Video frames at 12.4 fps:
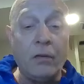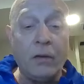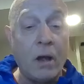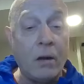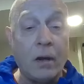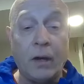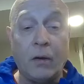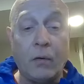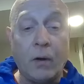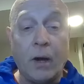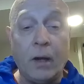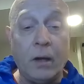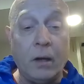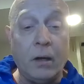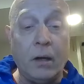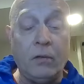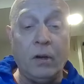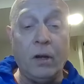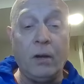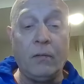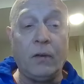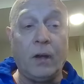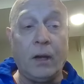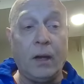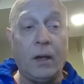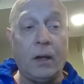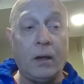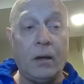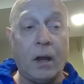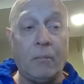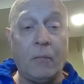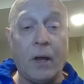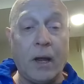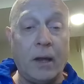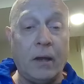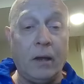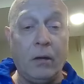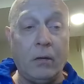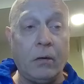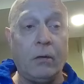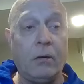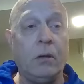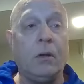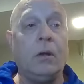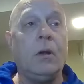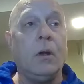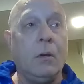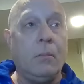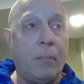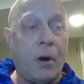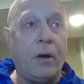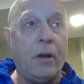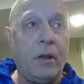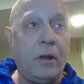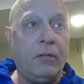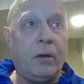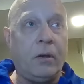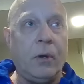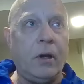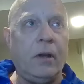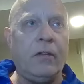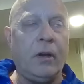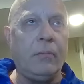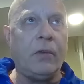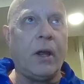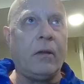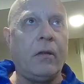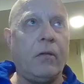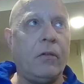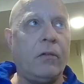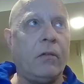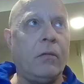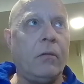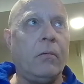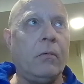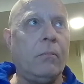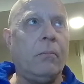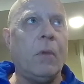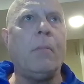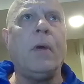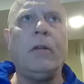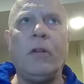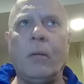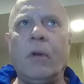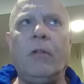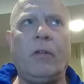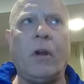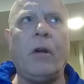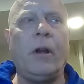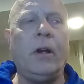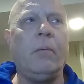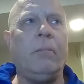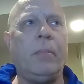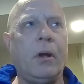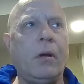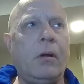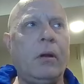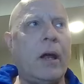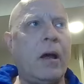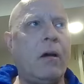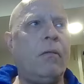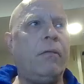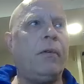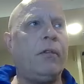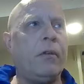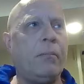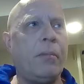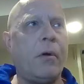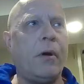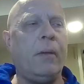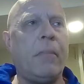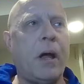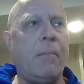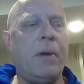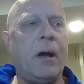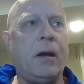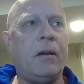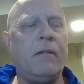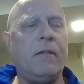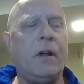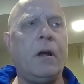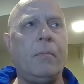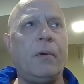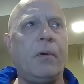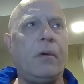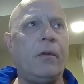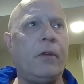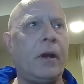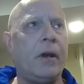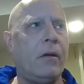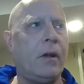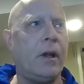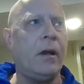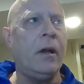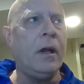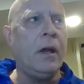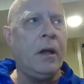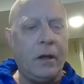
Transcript: all sound like great initiatives, and I'm glad that you're part of this community. Seems like there's momentum is starting to build now for supporting BIPOC developers. I know that,